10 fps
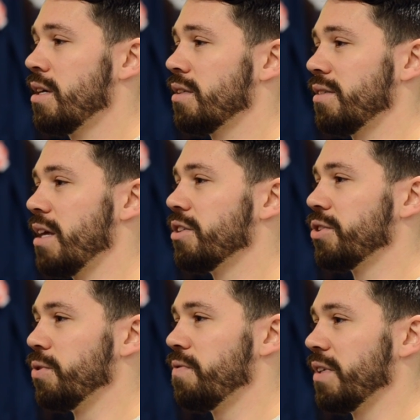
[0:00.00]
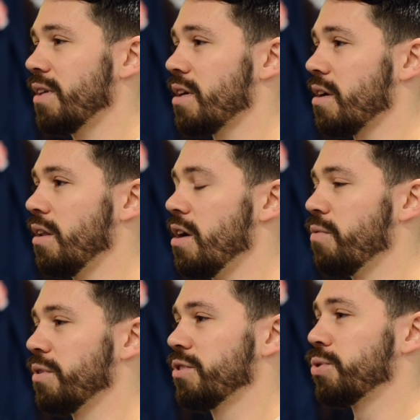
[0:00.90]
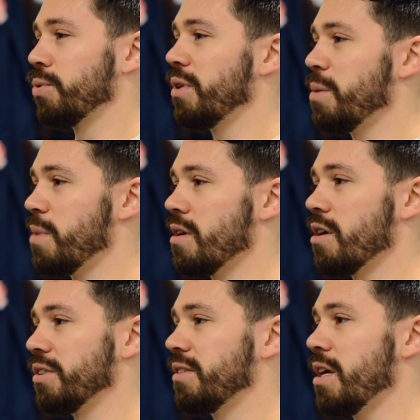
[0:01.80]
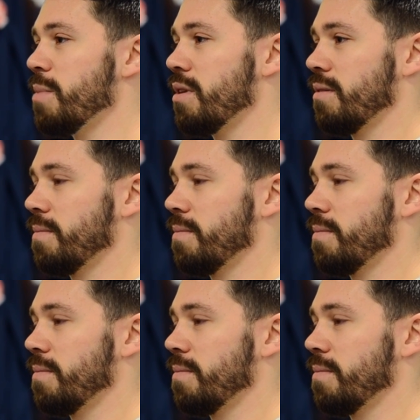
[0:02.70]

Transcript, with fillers: to say the shoe fits like a glove would truly be an understatement.